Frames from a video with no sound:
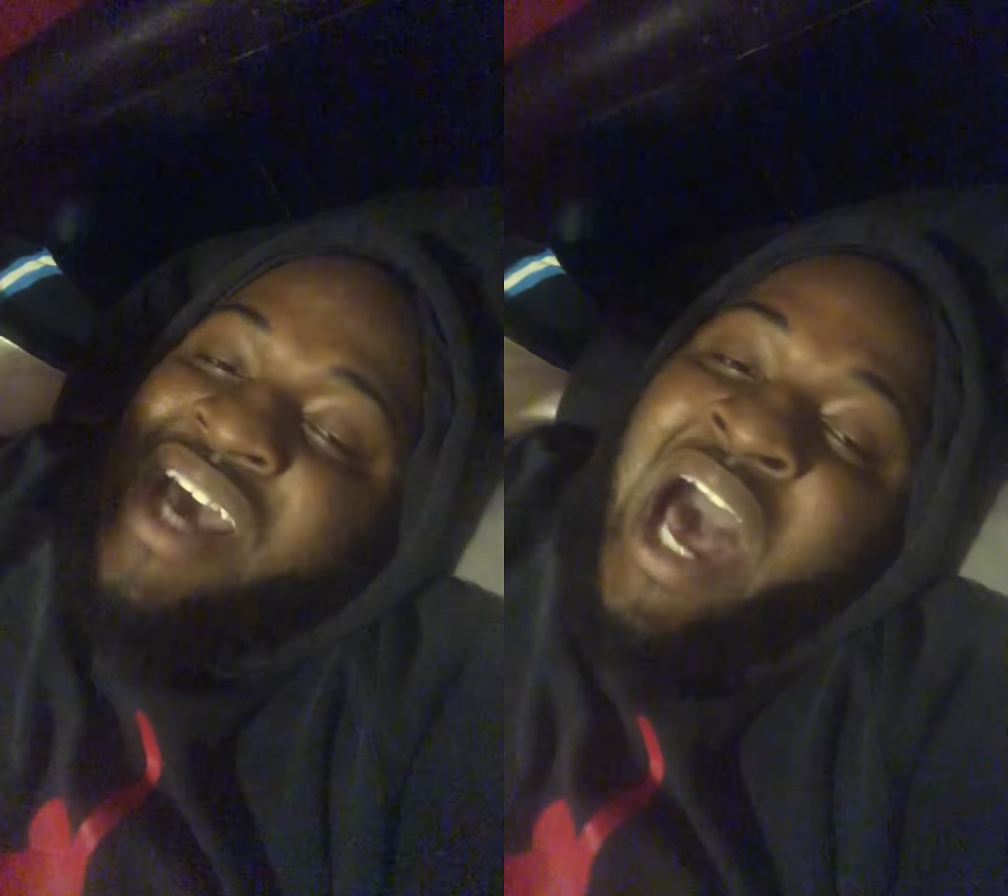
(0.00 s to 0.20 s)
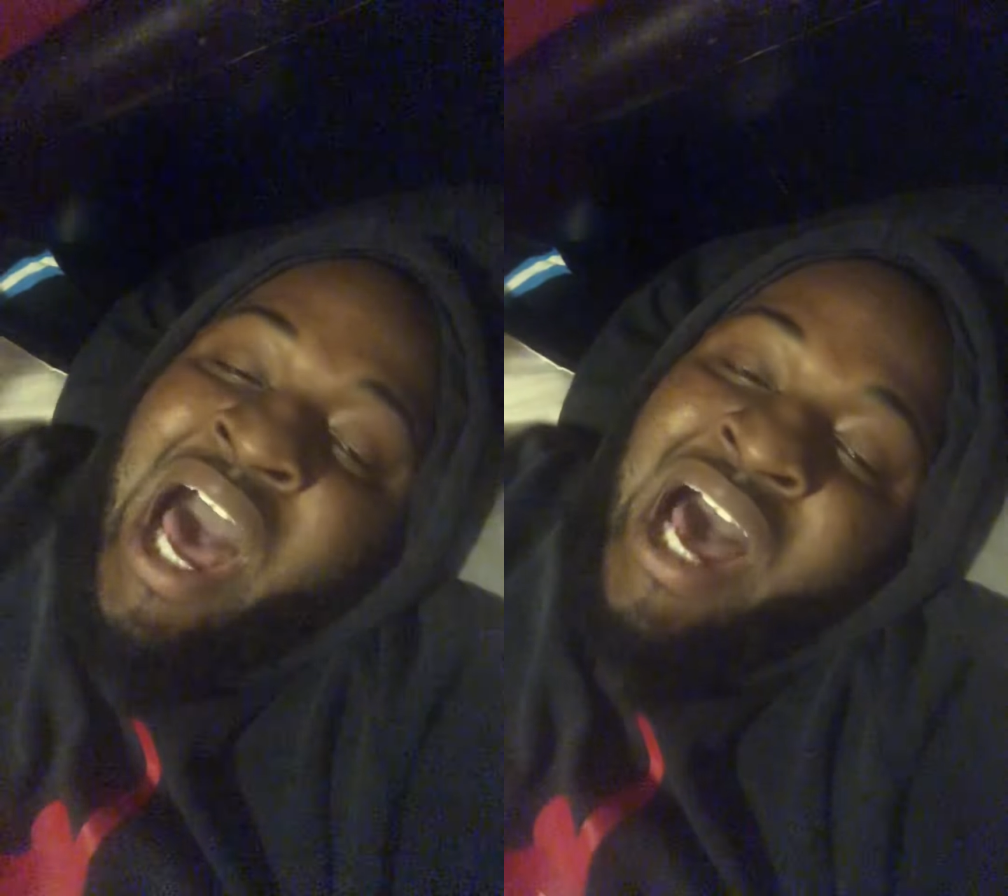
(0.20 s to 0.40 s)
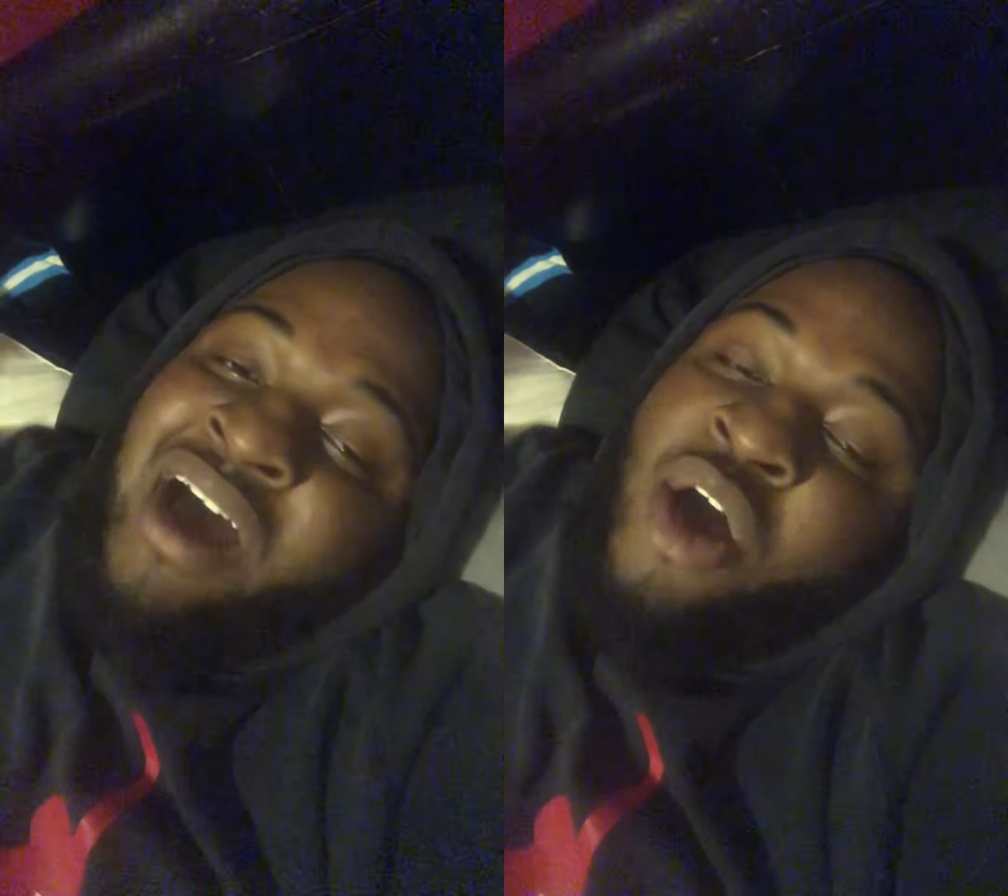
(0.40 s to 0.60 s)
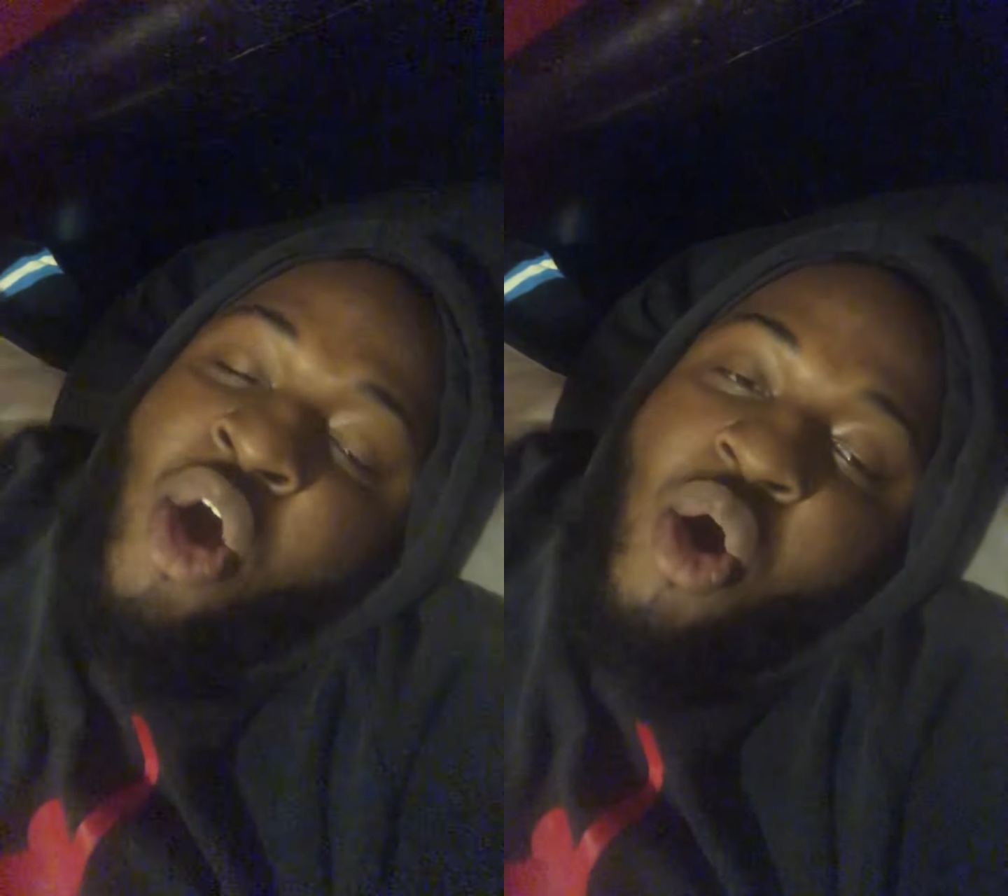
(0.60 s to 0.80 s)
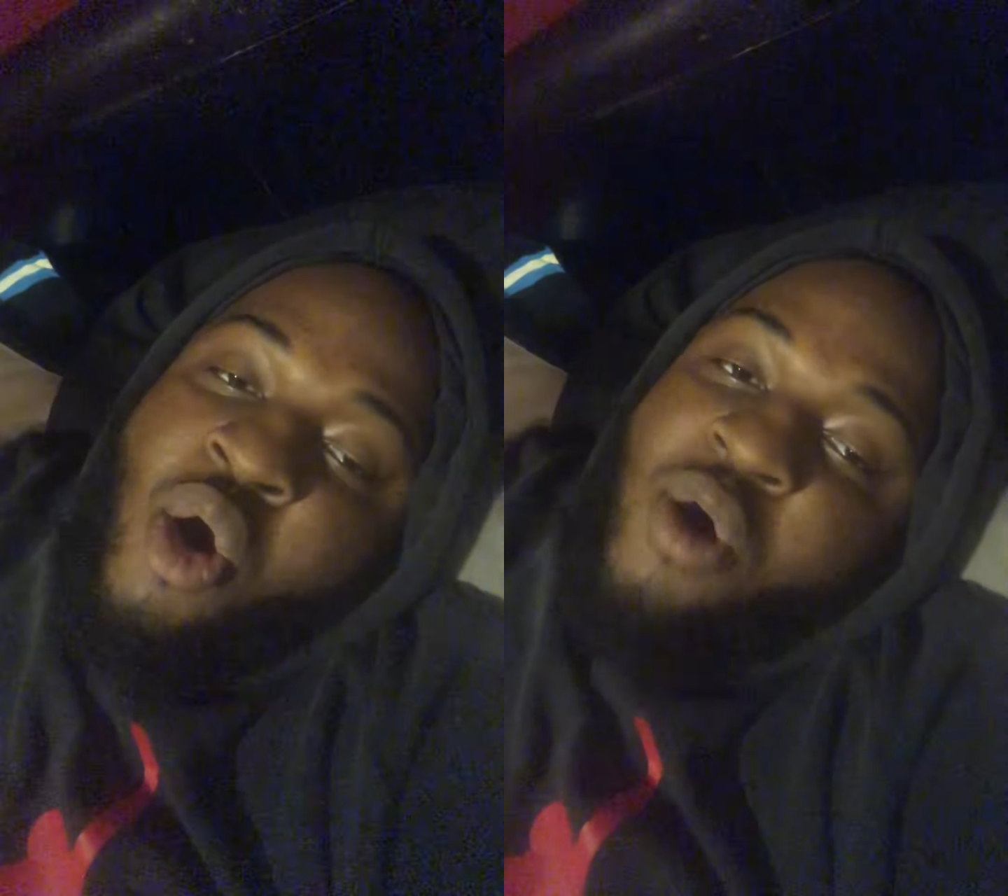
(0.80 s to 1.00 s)
high
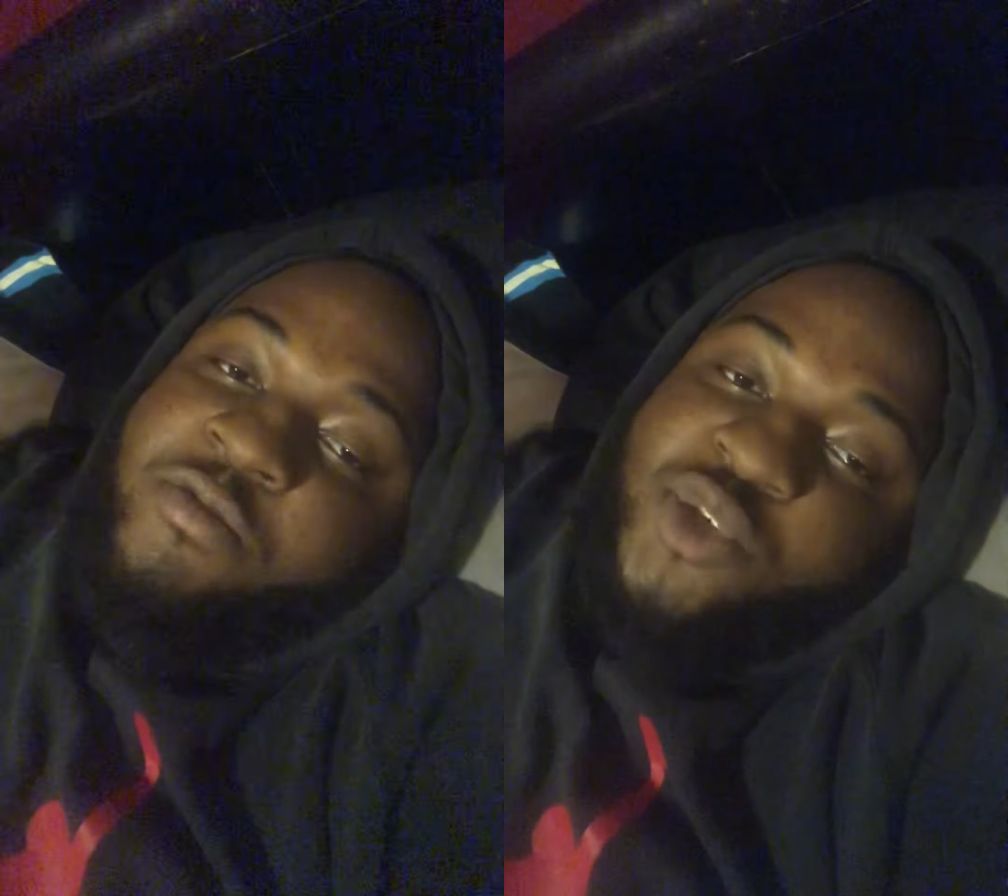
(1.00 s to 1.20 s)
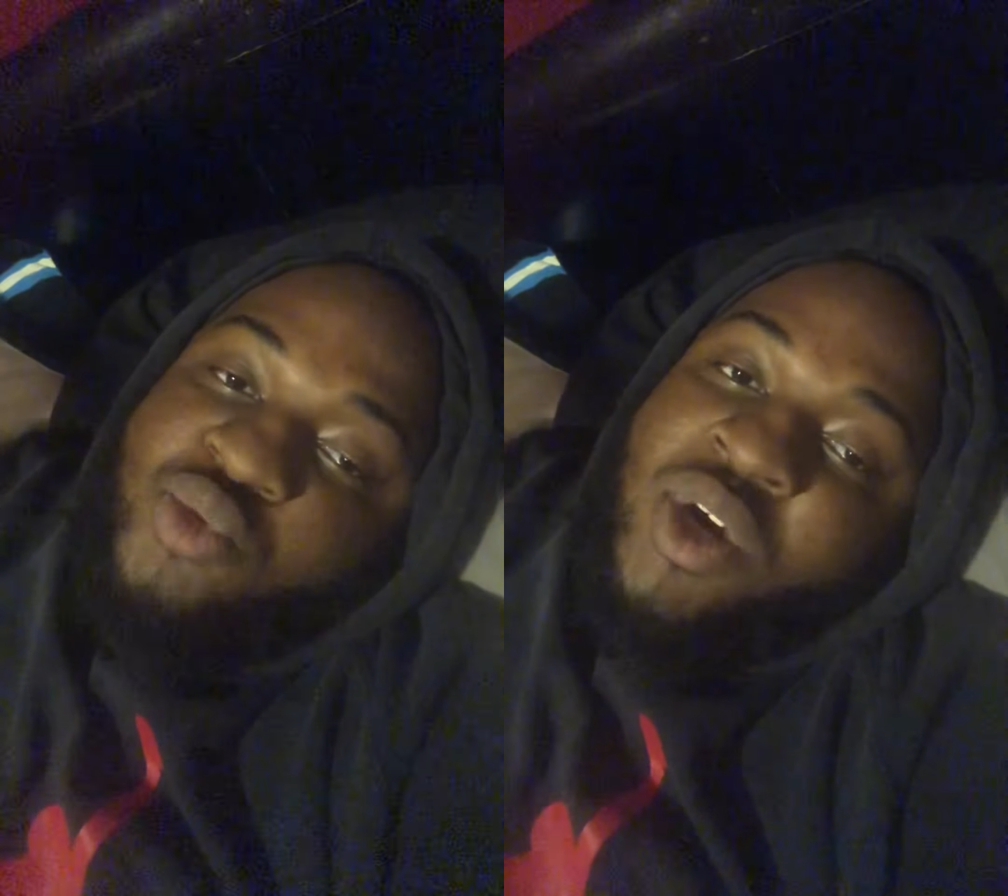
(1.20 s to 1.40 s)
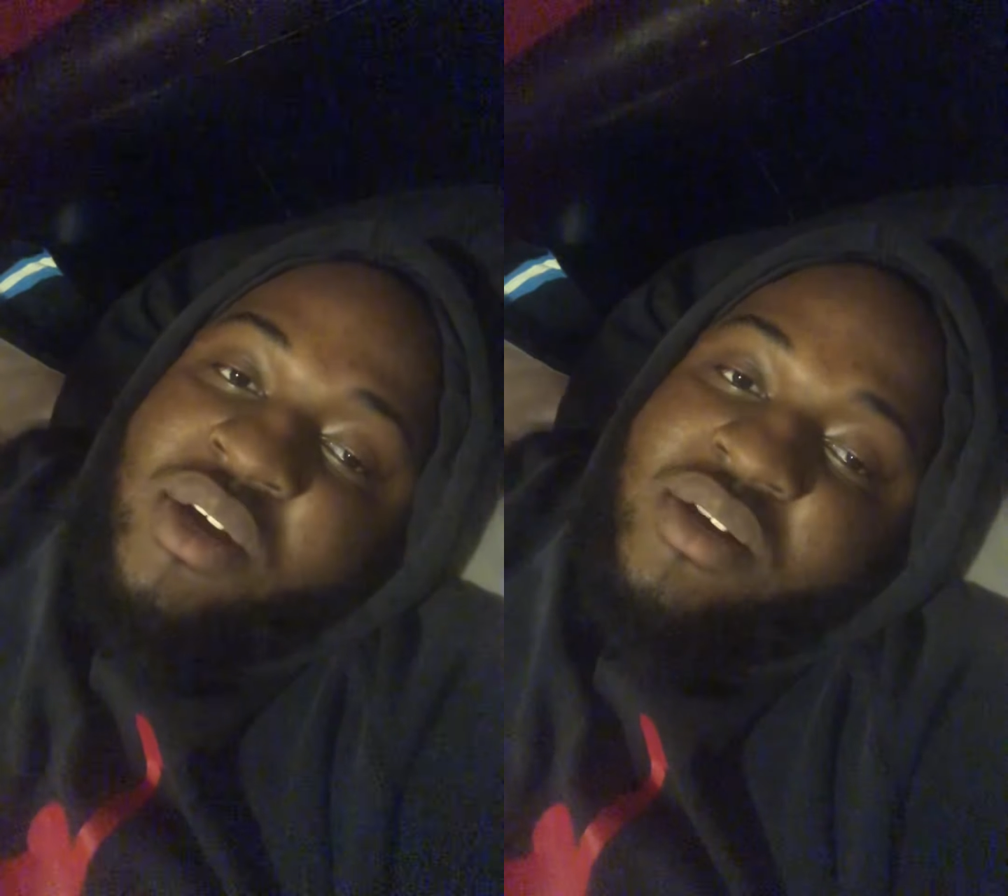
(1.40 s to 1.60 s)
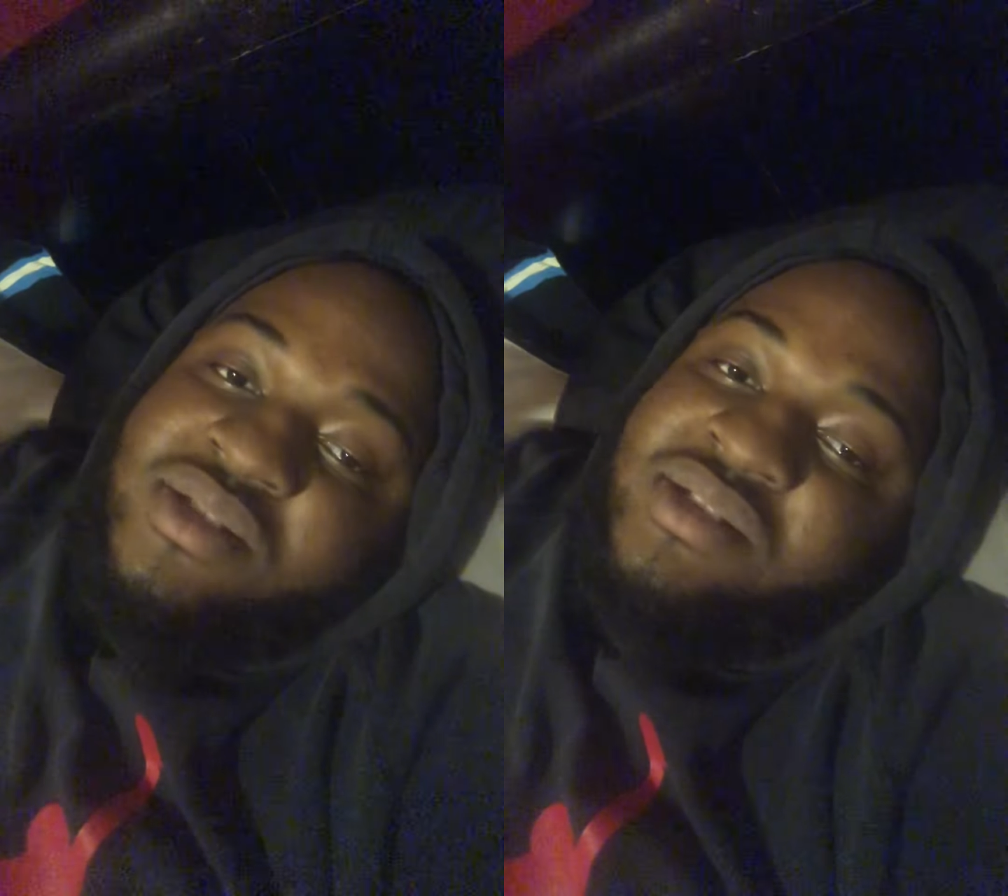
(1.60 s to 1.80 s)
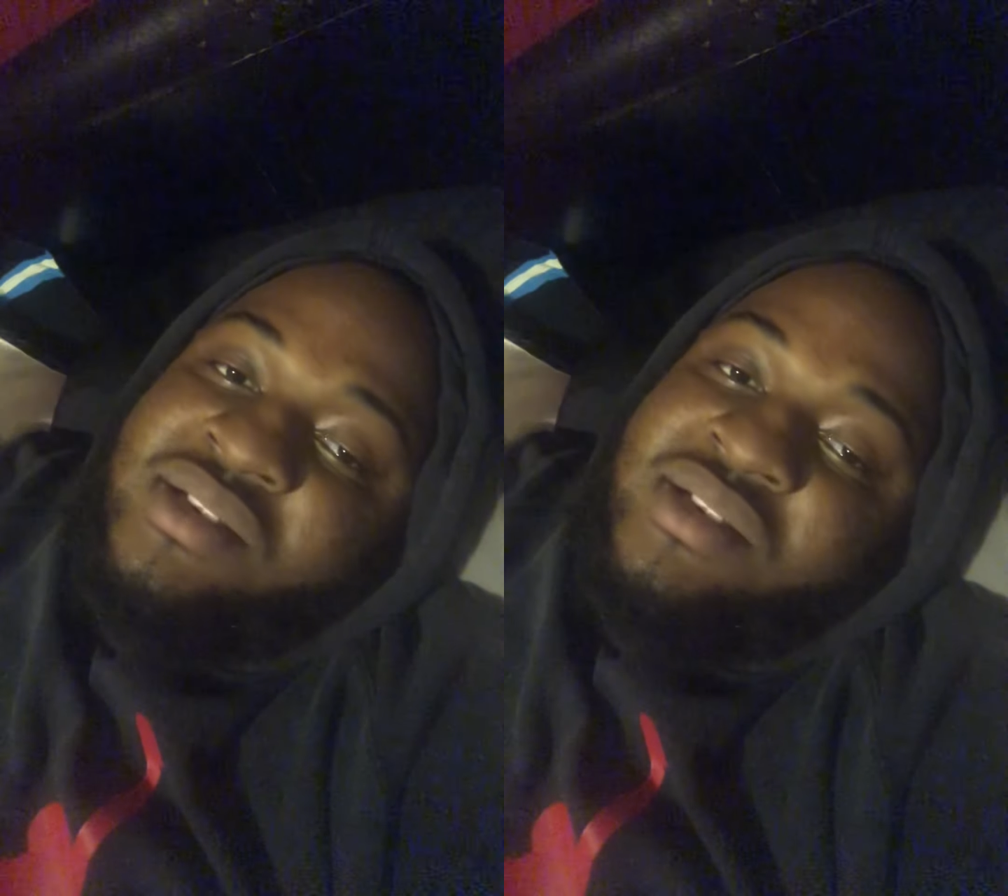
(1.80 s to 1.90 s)
off drugs,